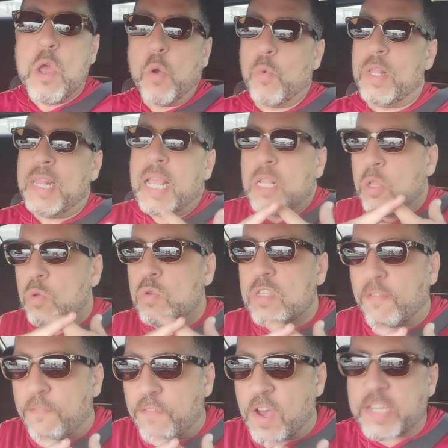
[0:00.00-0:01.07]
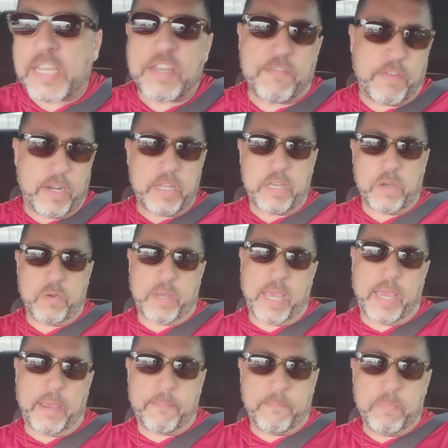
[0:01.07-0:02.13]
when they lose a fucking video
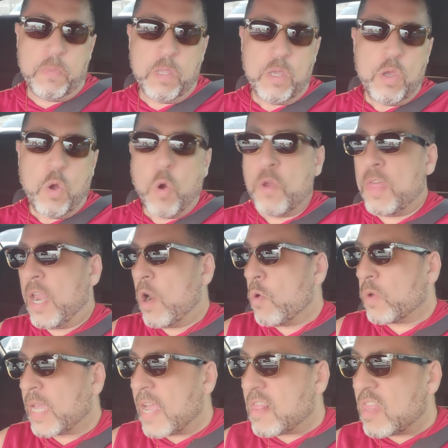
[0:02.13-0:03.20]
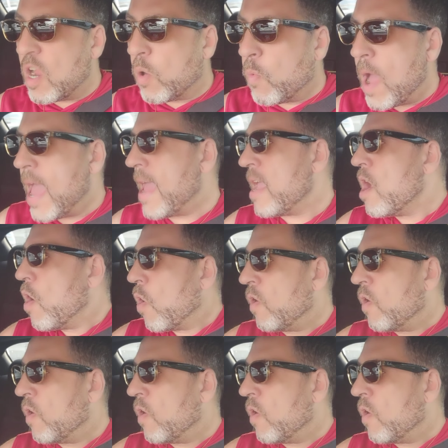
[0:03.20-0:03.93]
game, or they don't get their way,